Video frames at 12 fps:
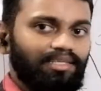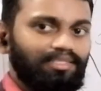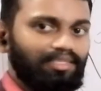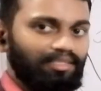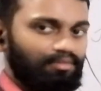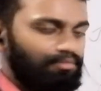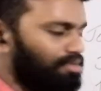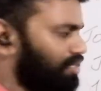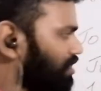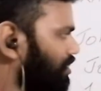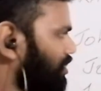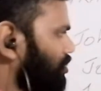sitting.
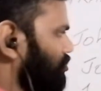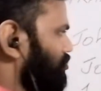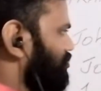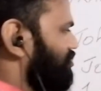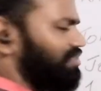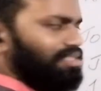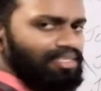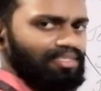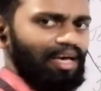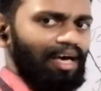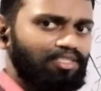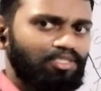Now this
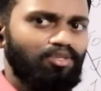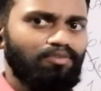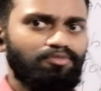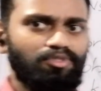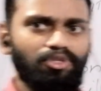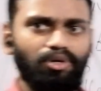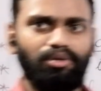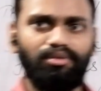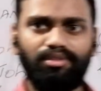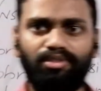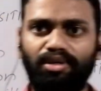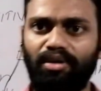action of John